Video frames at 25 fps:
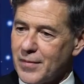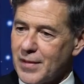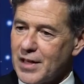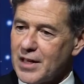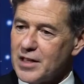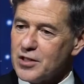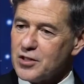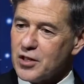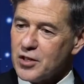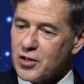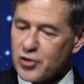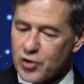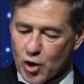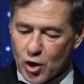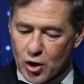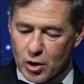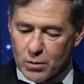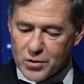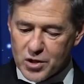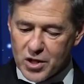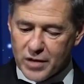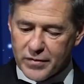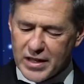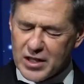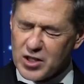is in
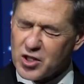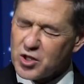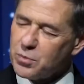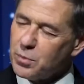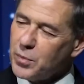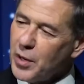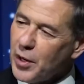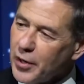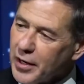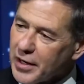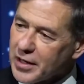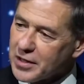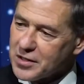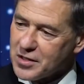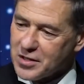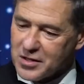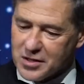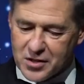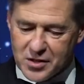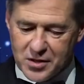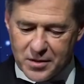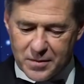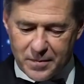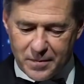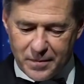terms of
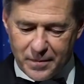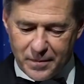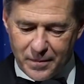experiences.